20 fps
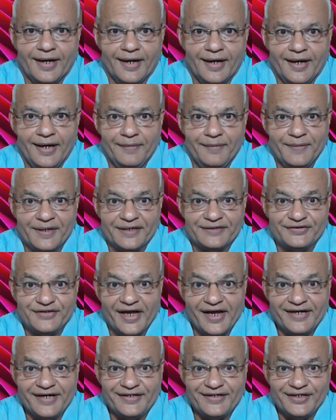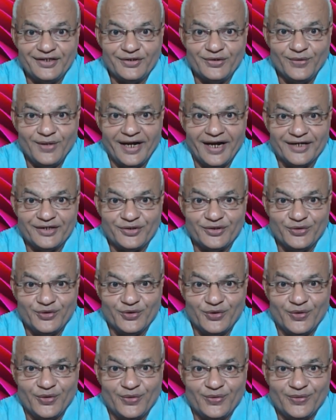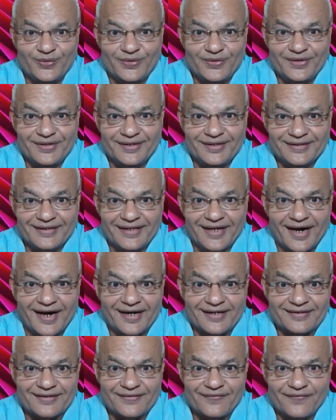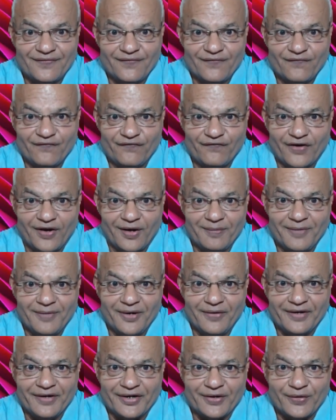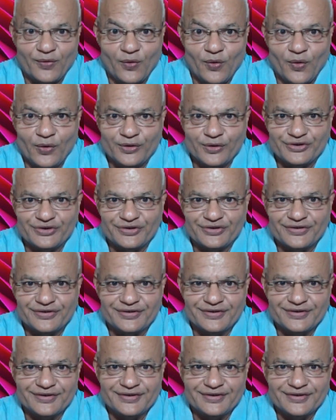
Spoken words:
I am excited to let you know that from our course,